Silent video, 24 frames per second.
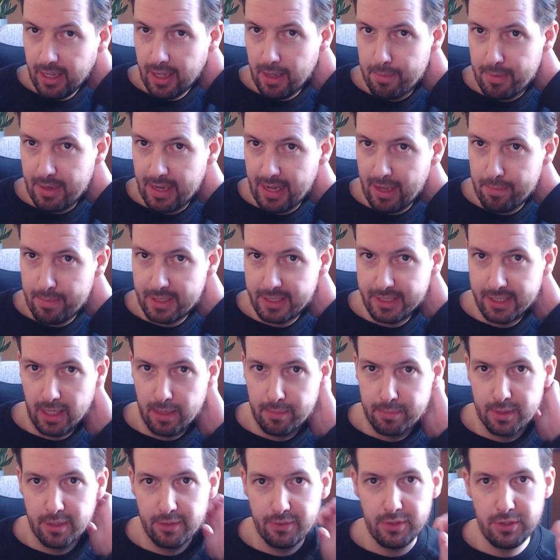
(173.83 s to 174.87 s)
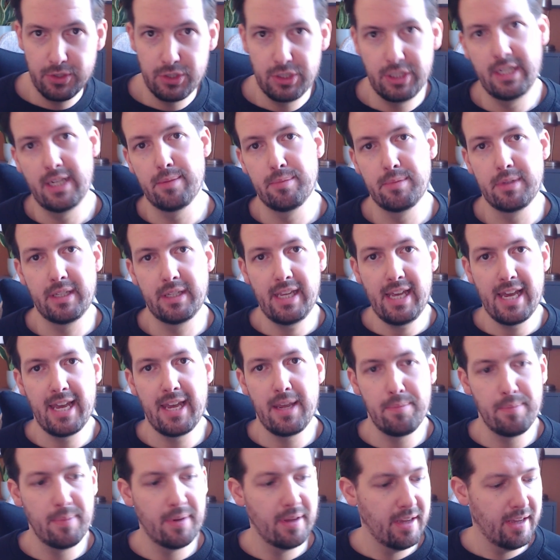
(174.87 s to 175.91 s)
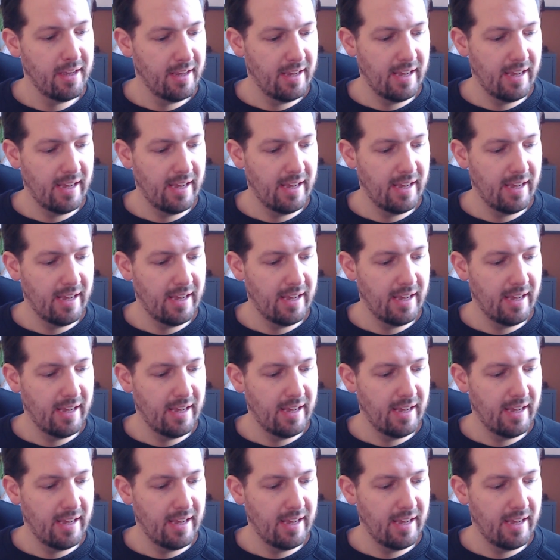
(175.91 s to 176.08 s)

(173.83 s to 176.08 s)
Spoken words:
I mean, how many times have you GM'd a game